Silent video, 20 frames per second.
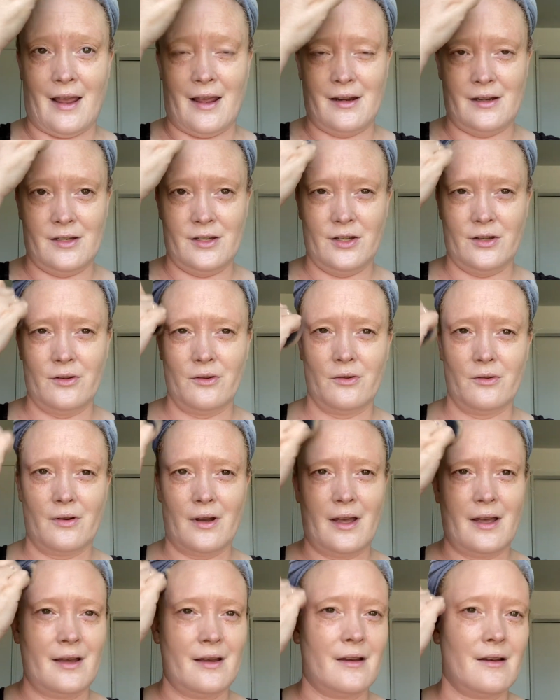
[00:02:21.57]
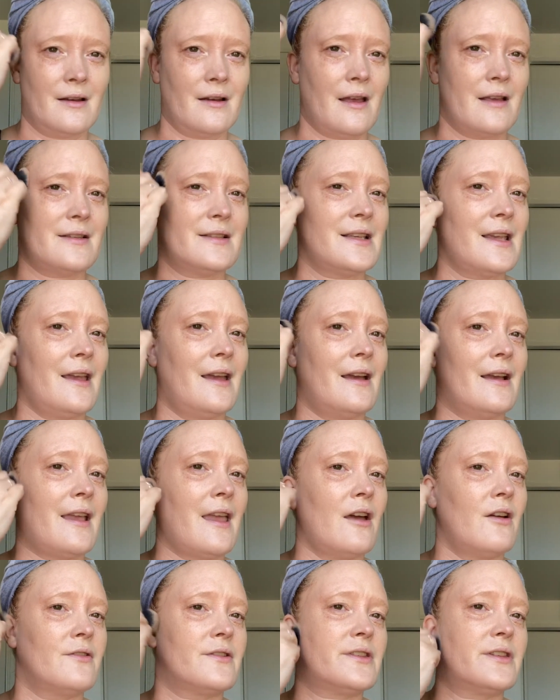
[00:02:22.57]
I do see a
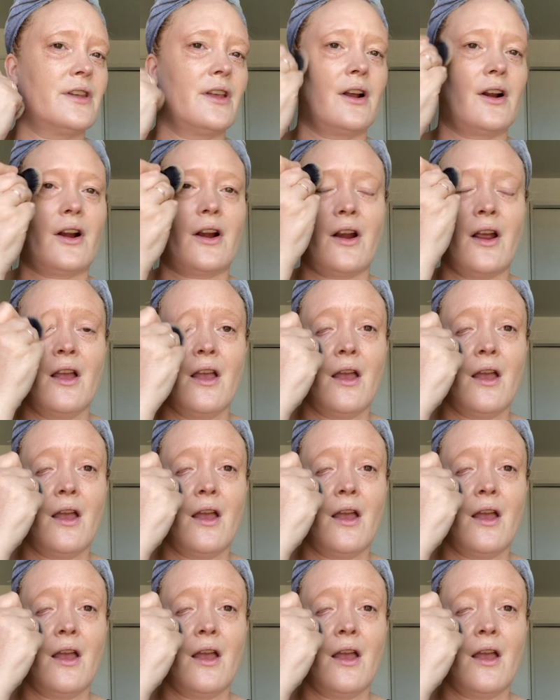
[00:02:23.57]
counselor